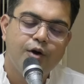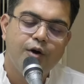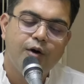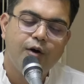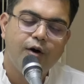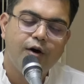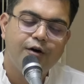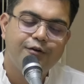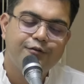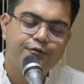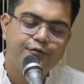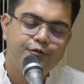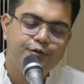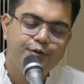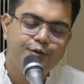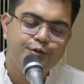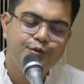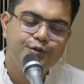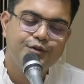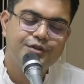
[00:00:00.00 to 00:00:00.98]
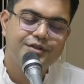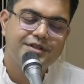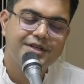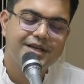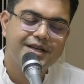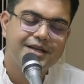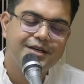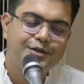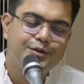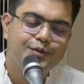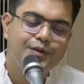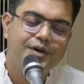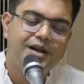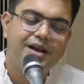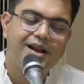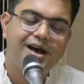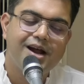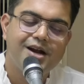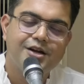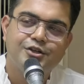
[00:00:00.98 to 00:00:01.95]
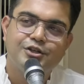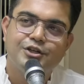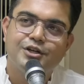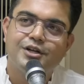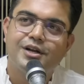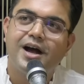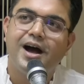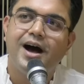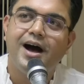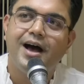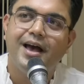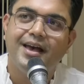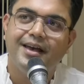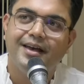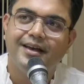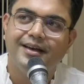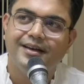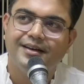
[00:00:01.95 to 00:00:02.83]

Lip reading: or fuse into a larger I.